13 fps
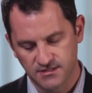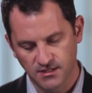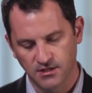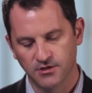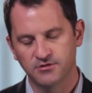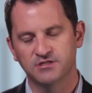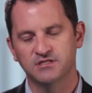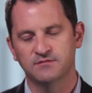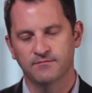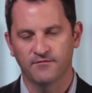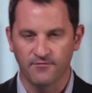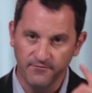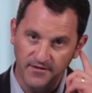solutions
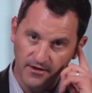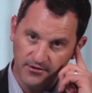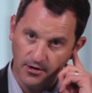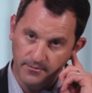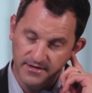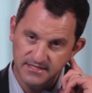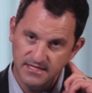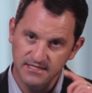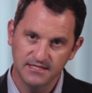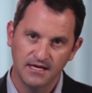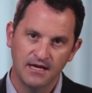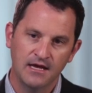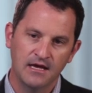failed our
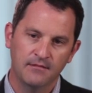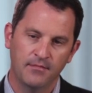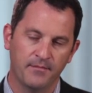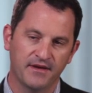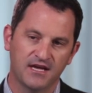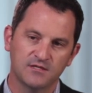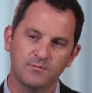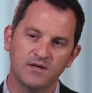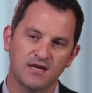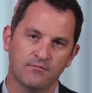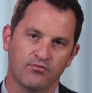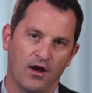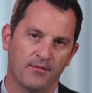business, but because we
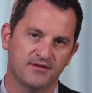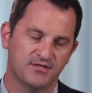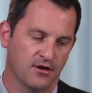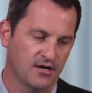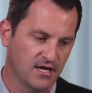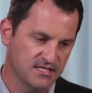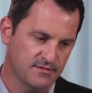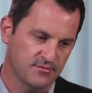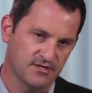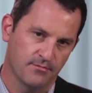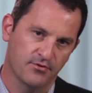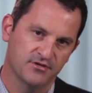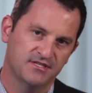didn't promise our customers
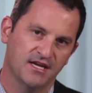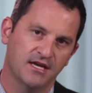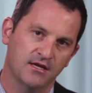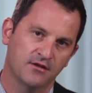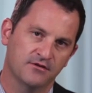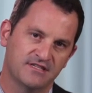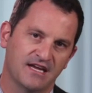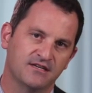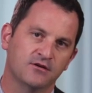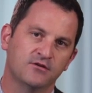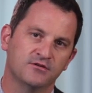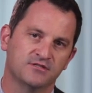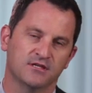a particular
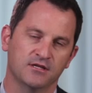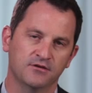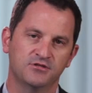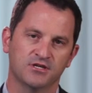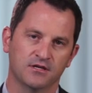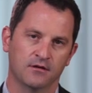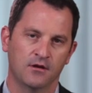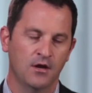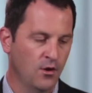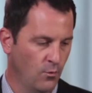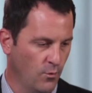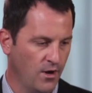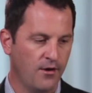technical solution,
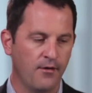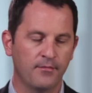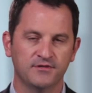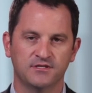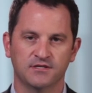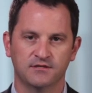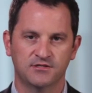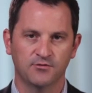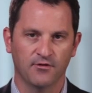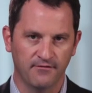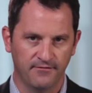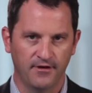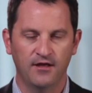we were able to
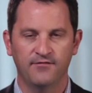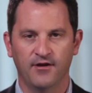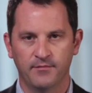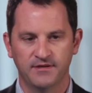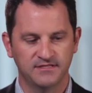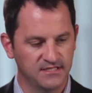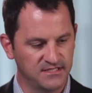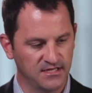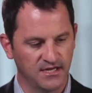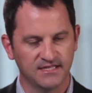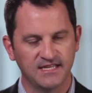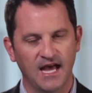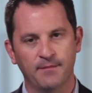evolve our business and
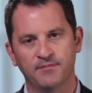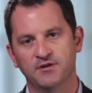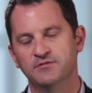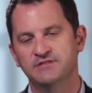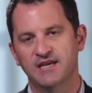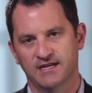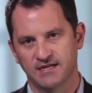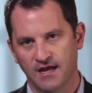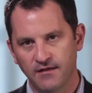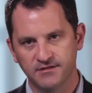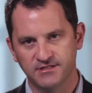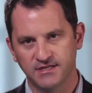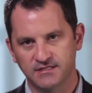adopt new
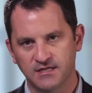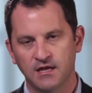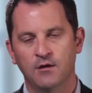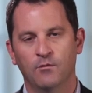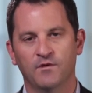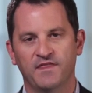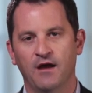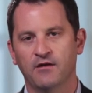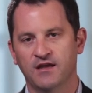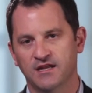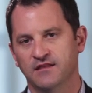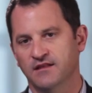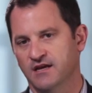technologies without
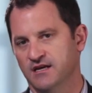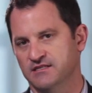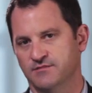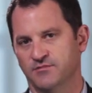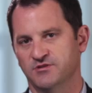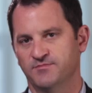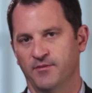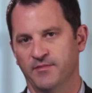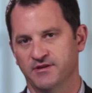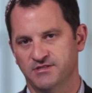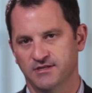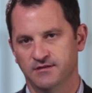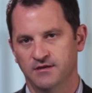getting the customer's
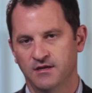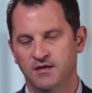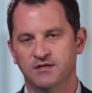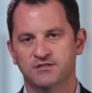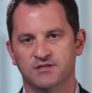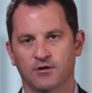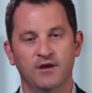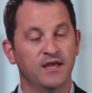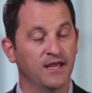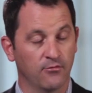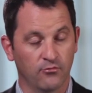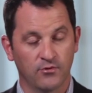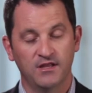permission. So
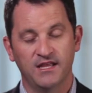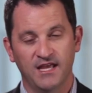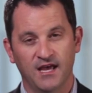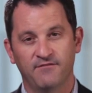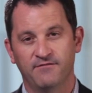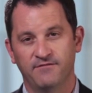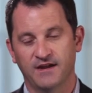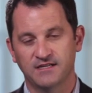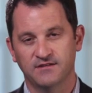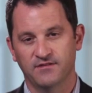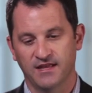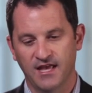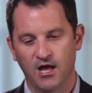it really
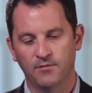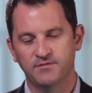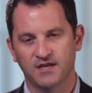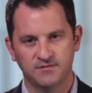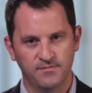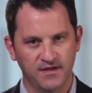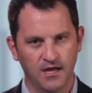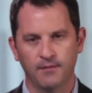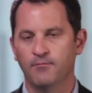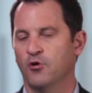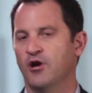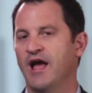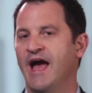effectively helped us become
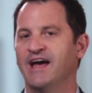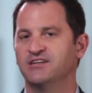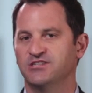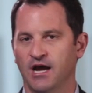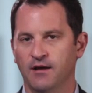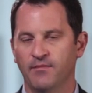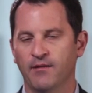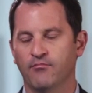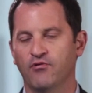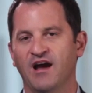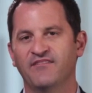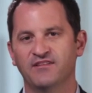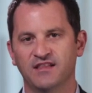more agile by
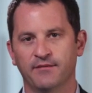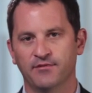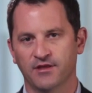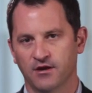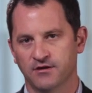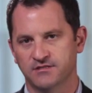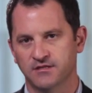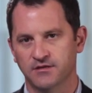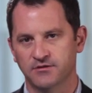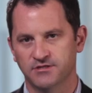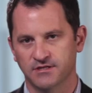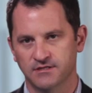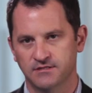private labeling our
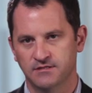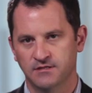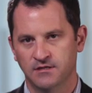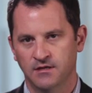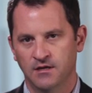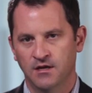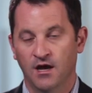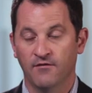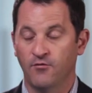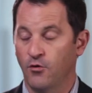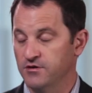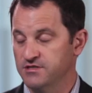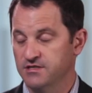solutions. Of
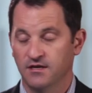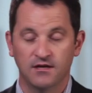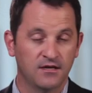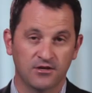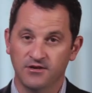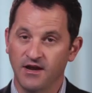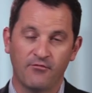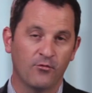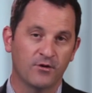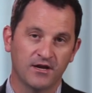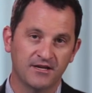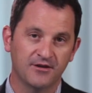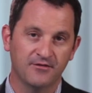course, you never
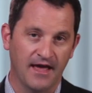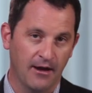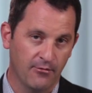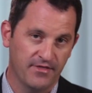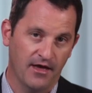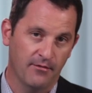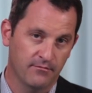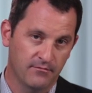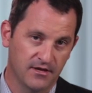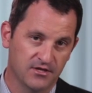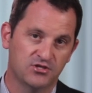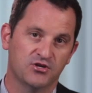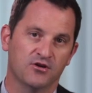want to do that without
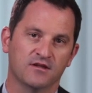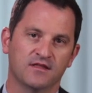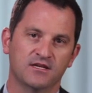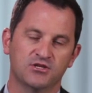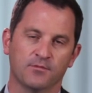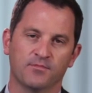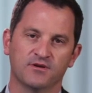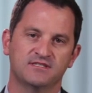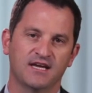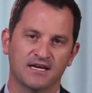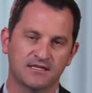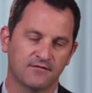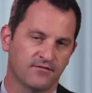ensuring that you're
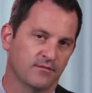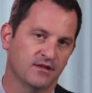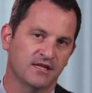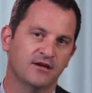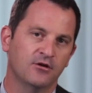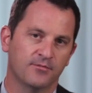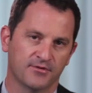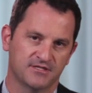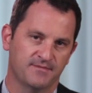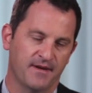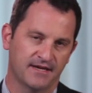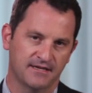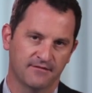protected from a legal
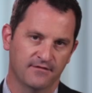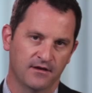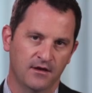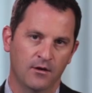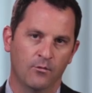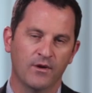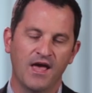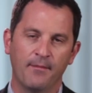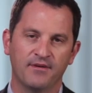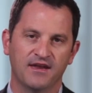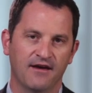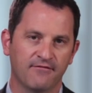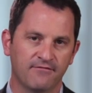perspective. We
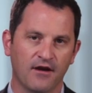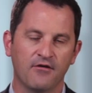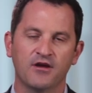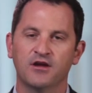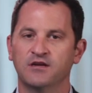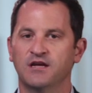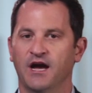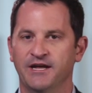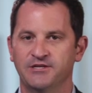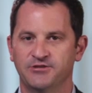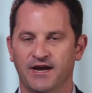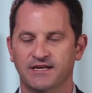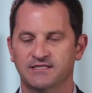happen to have very good
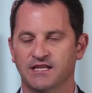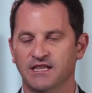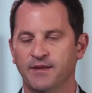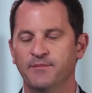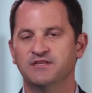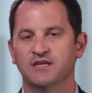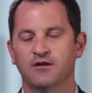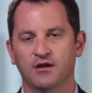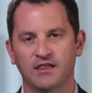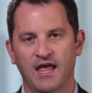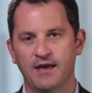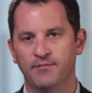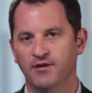contracts that limited our
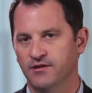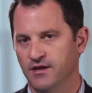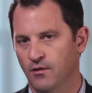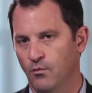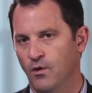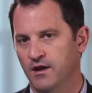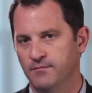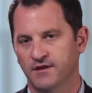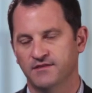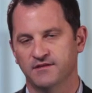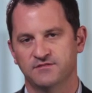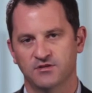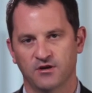liability to 1
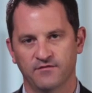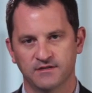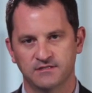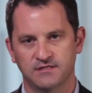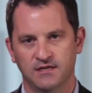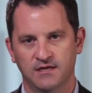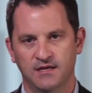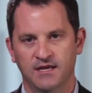month of service.